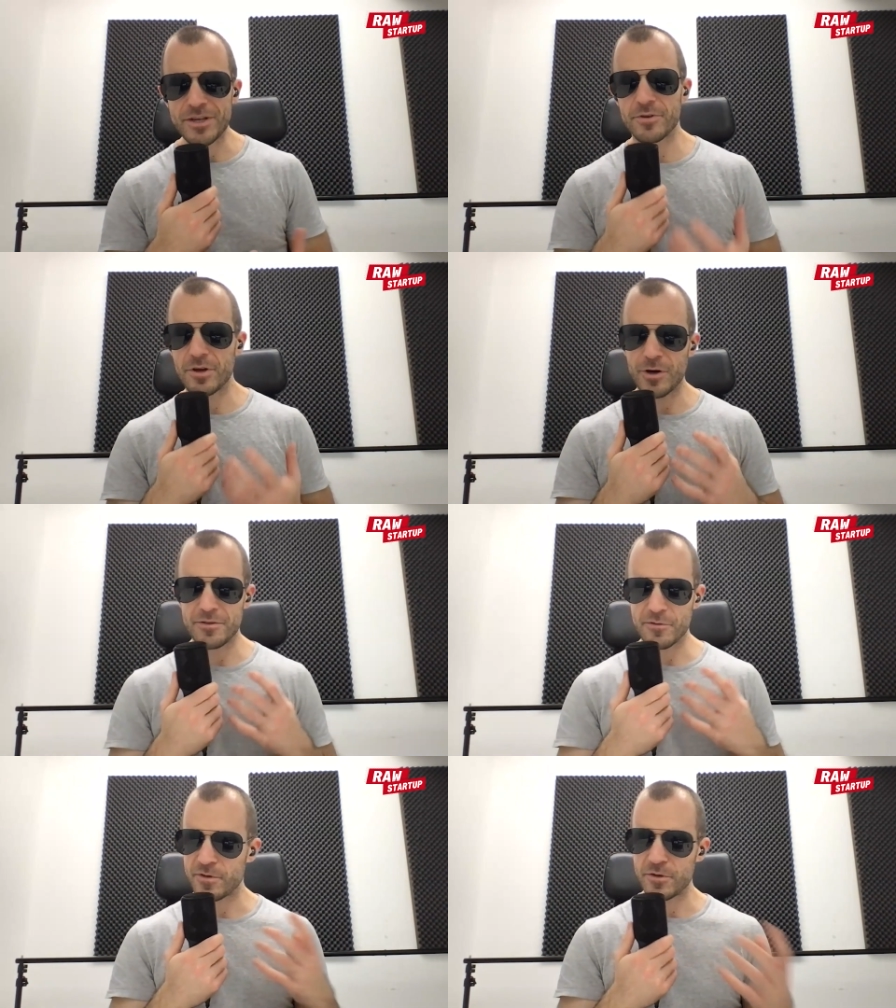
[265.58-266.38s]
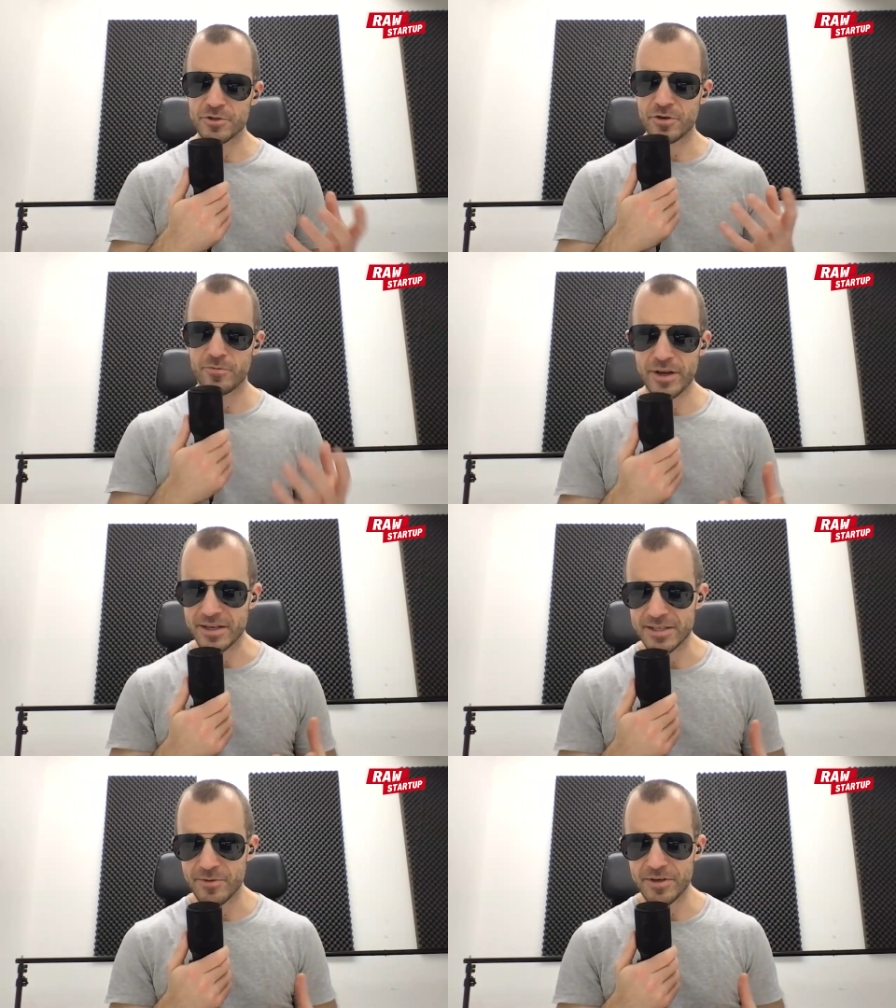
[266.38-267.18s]
don't know what the future
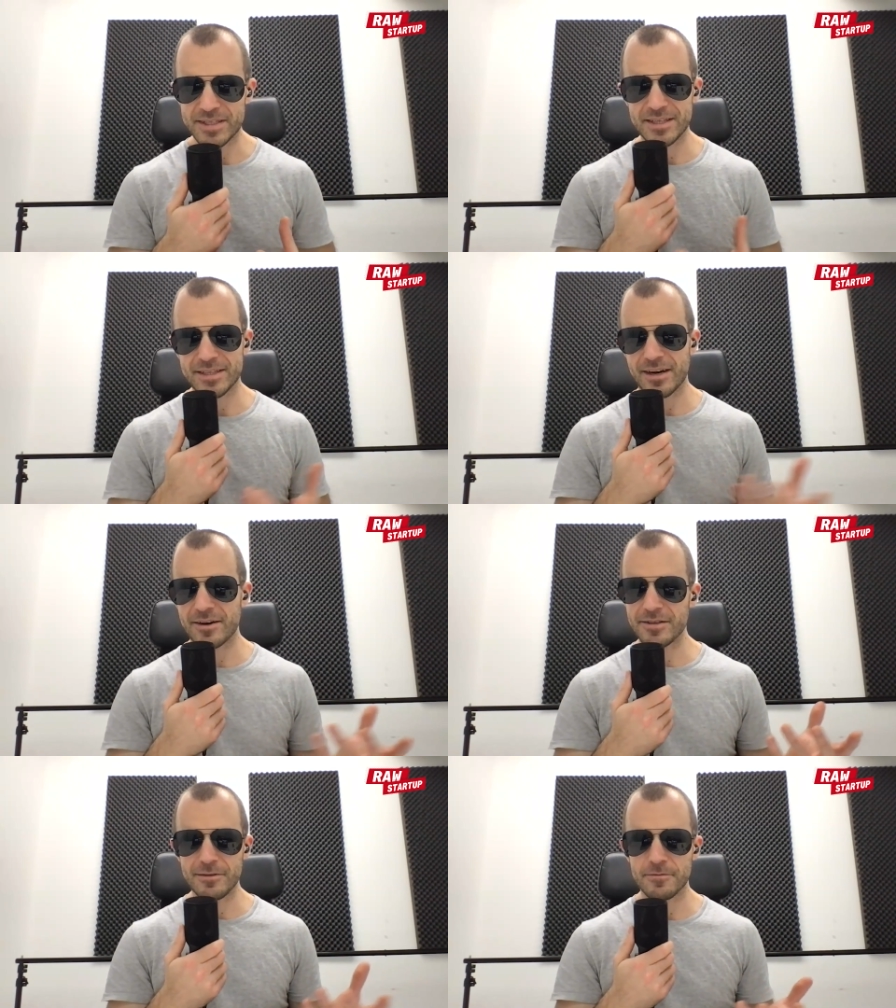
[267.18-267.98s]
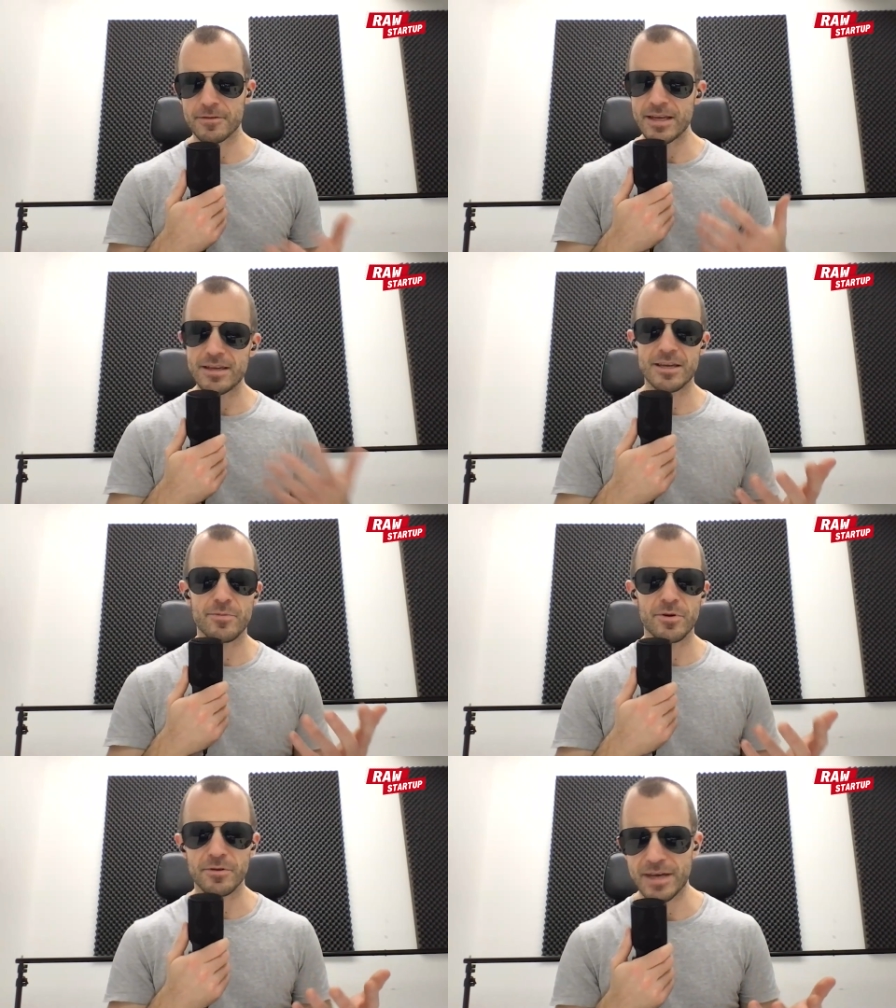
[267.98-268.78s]
brings, but it's entirely
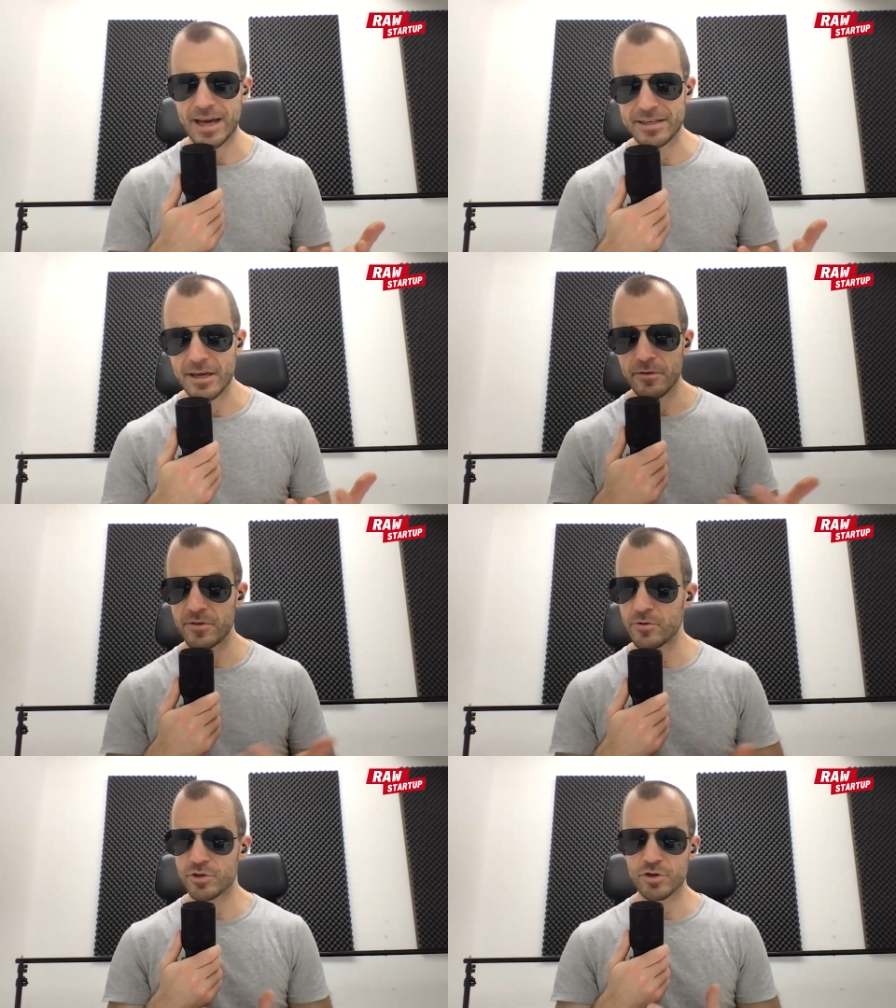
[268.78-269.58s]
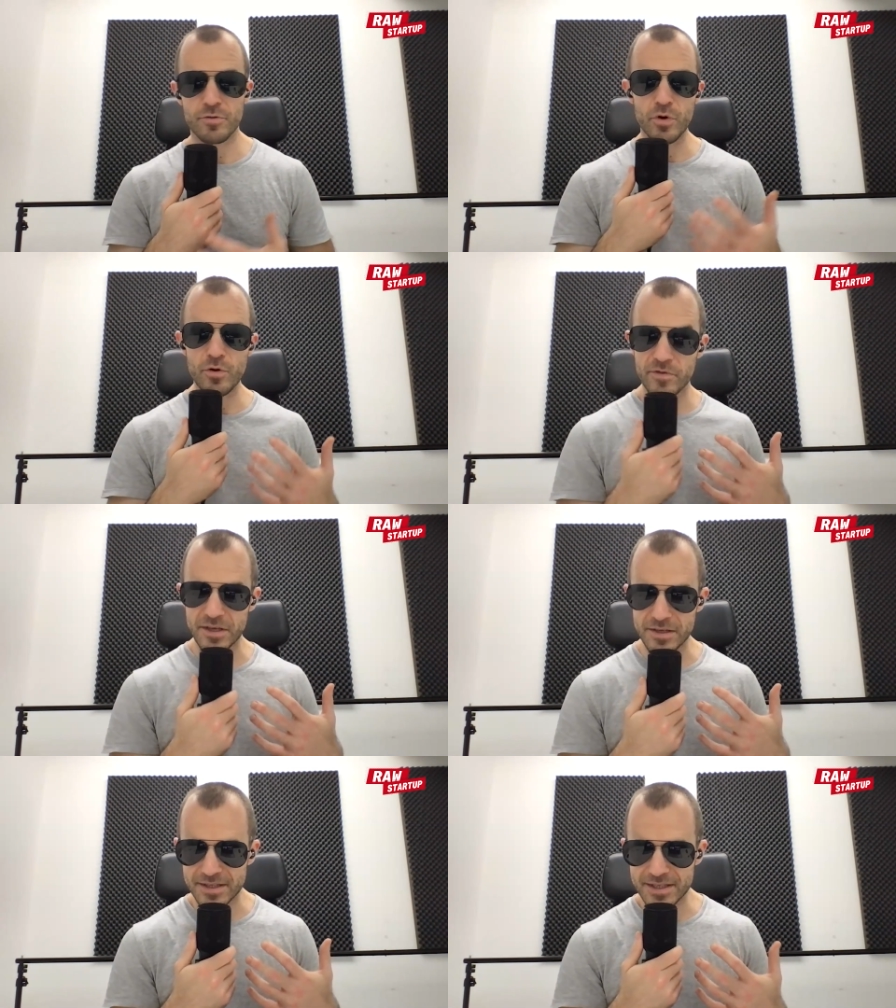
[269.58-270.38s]
thinkable that future
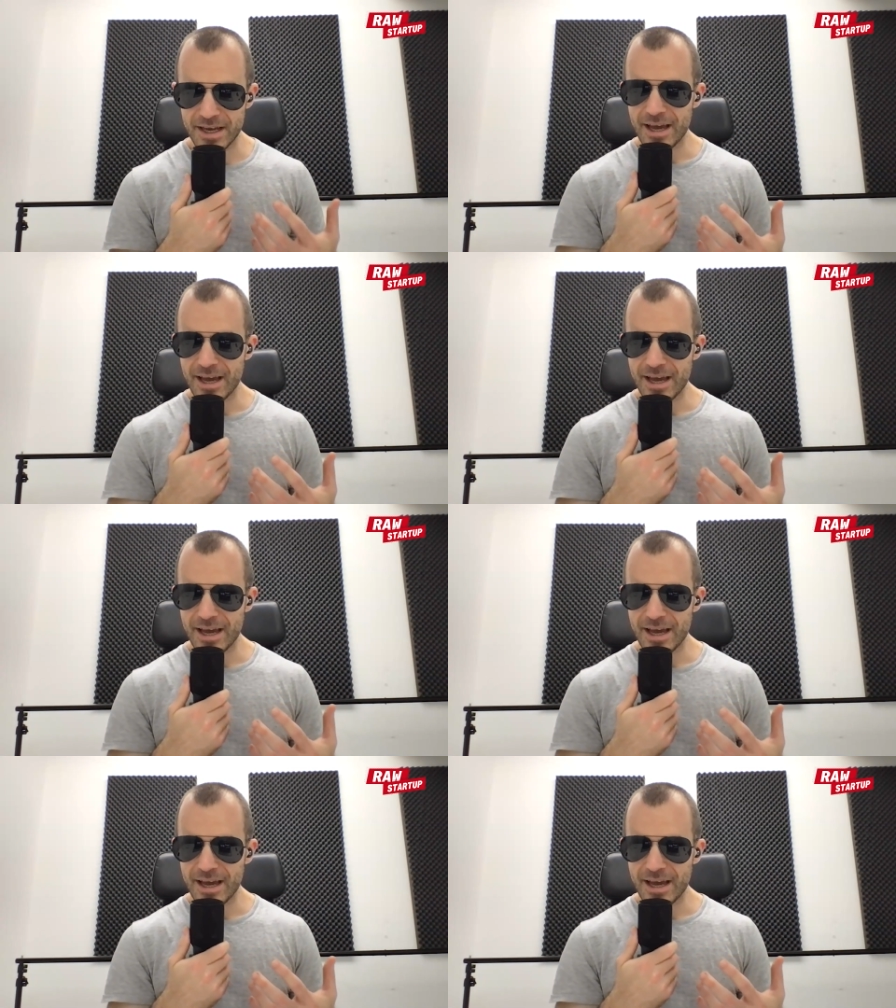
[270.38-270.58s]
movies